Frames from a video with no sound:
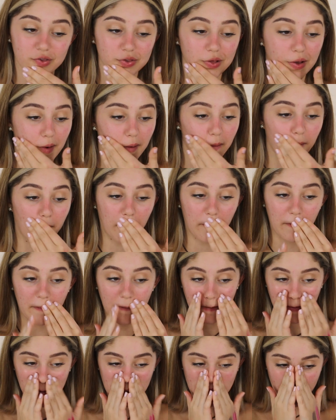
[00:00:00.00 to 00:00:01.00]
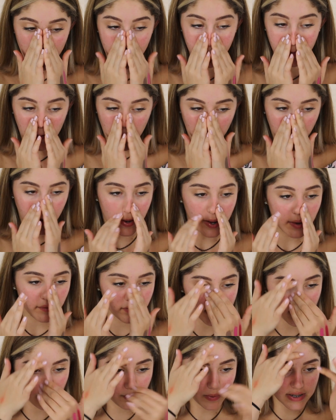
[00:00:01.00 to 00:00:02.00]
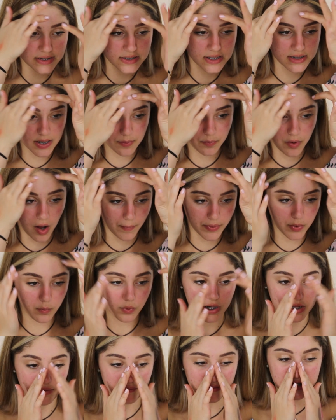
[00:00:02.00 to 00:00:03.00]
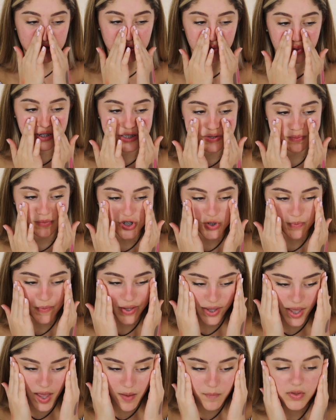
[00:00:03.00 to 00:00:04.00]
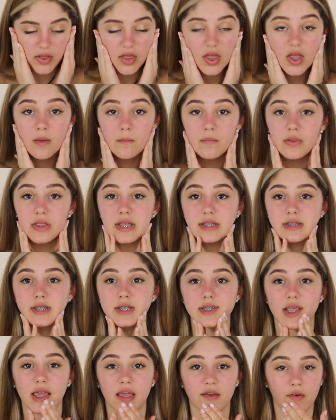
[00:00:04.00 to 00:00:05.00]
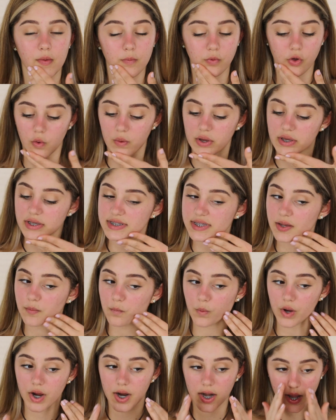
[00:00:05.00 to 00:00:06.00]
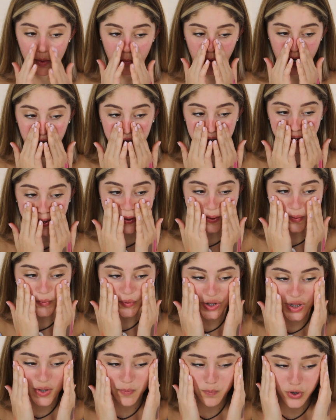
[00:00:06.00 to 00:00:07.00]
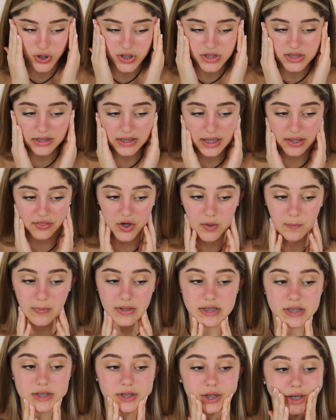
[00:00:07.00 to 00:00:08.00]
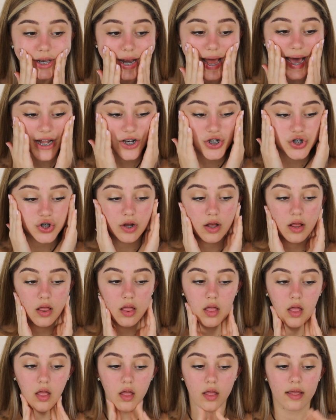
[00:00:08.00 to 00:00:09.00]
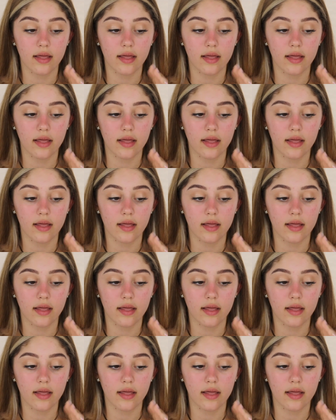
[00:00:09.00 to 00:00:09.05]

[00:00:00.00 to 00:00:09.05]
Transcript: So yeah, on an everyday basis, I probably wouldn't even do this much makeup, but this is like if I'm going somewhere and I want to look really put together but still natural,